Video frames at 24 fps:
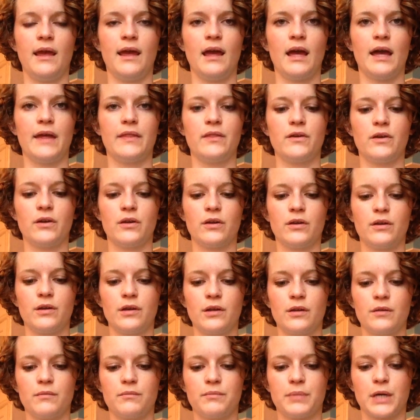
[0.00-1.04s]
heathered
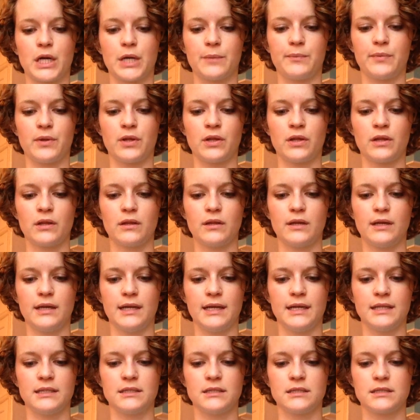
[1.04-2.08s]
purple.
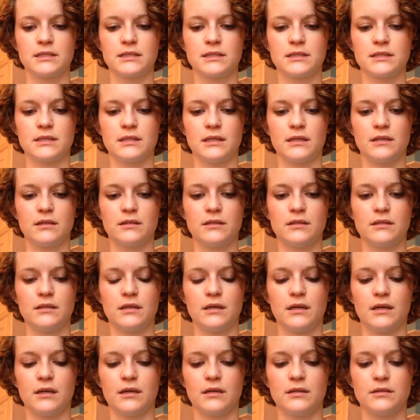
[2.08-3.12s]
It's
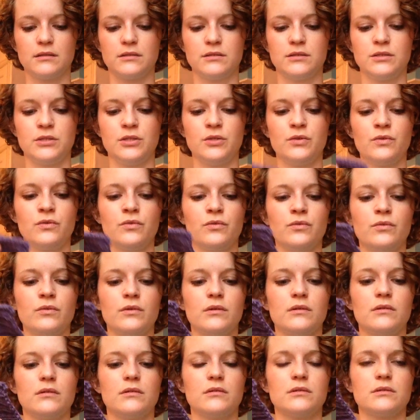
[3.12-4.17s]
2
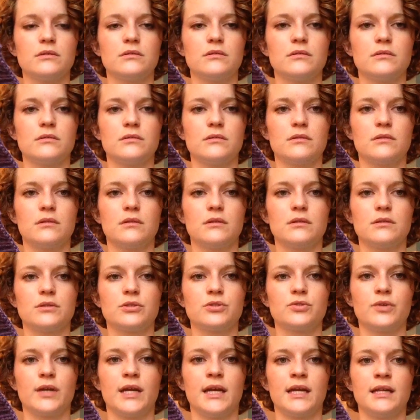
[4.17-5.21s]

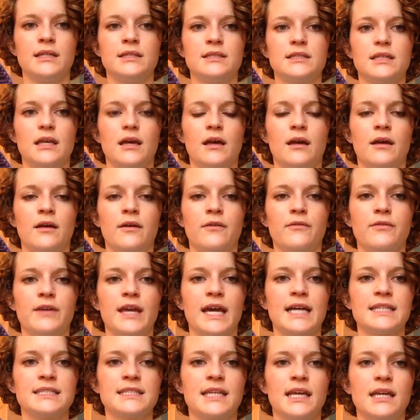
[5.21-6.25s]
strands of
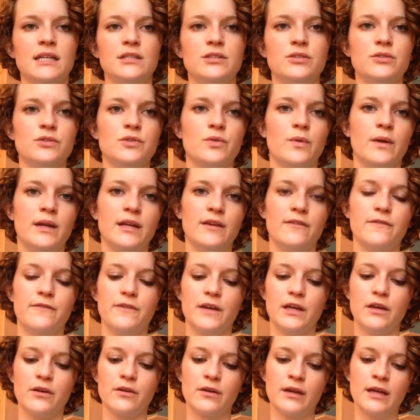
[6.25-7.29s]
Cascade 220
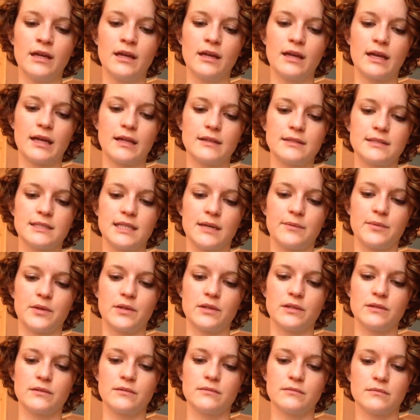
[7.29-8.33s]
fingering held
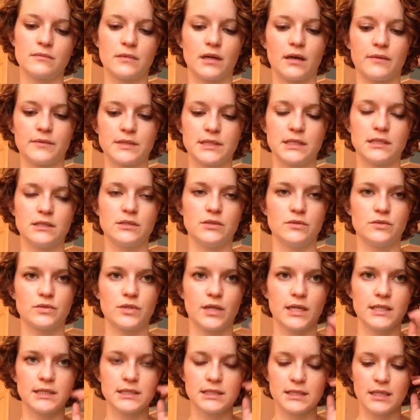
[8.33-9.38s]
doubled, obviously 2
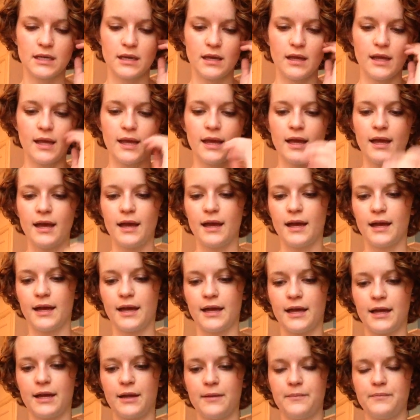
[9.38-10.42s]
strands.
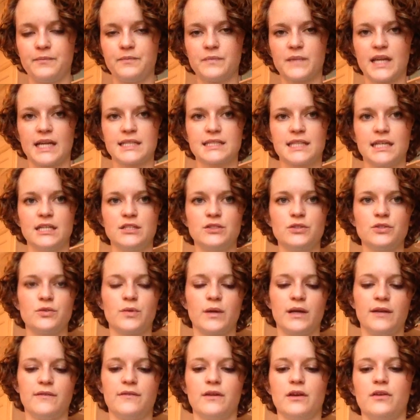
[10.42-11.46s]
Cascade
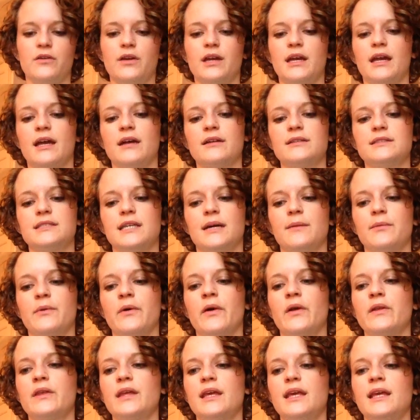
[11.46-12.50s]
220 fingering held
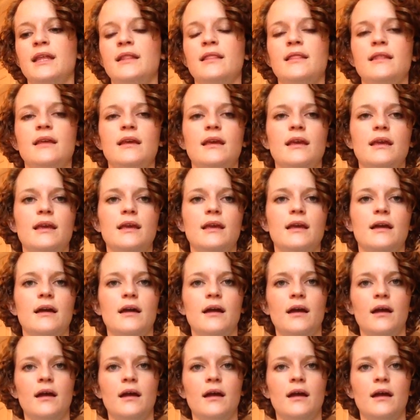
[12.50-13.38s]
doubled in the